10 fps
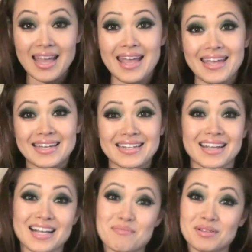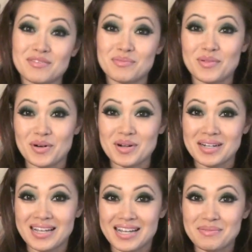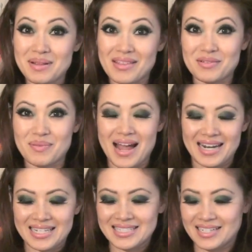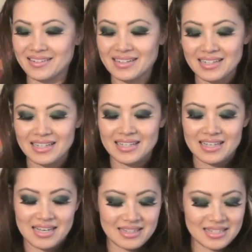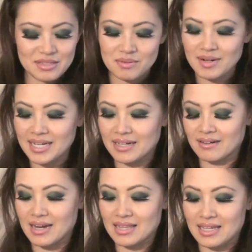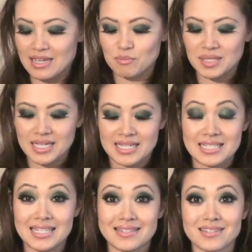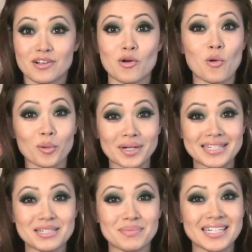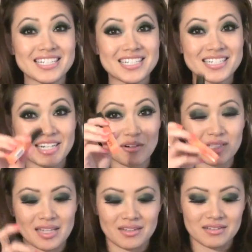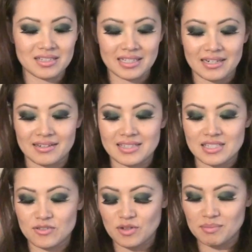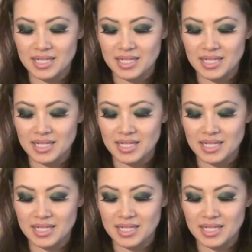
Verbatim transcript: And I got a couple of more, a couple other products here. Uh, this one right here I like because it's orange, but it's sheer with a little glitter, and this is from